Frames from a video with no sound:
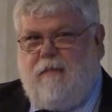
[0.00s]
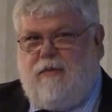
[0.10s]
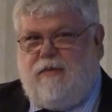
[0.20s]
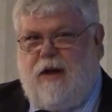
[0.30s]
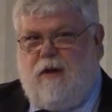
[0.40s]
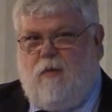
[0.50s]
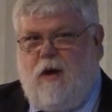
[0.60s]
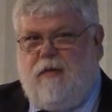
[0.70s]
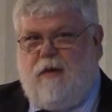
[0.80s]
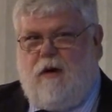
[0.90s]
presented
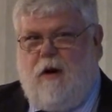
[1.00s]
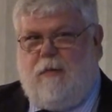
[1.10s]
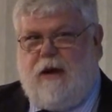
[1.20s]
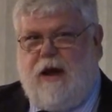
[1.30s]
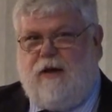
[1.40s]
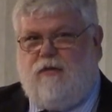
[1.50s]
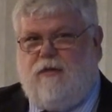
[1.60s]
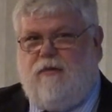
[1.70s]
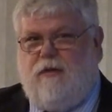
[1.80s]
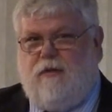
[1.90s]
one of the
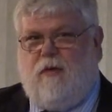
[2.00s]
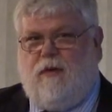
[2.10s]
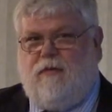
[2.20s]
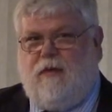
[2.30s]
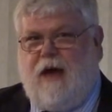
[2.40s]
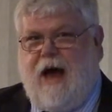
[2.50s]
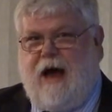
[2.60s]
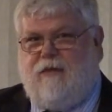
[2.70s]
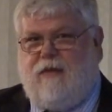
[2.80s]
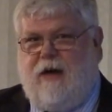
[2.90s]
complications, and of course the
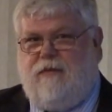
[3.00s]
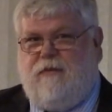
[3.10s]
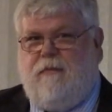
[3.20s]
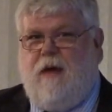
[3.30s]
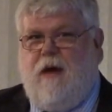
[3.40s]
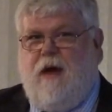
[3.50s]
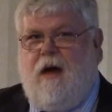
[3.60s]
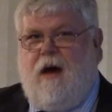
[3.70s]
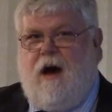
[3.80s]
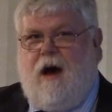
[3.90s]
access
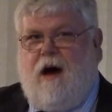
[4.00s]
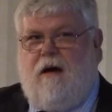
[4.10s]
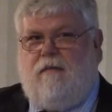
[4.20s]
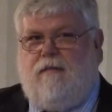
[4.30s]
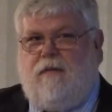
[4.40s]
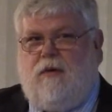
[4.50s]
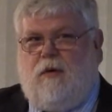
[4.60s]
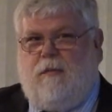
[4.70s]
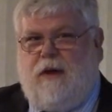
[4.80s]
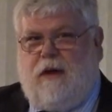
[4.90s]
of
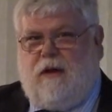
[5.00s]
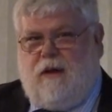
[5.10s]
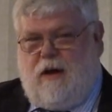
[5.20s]
European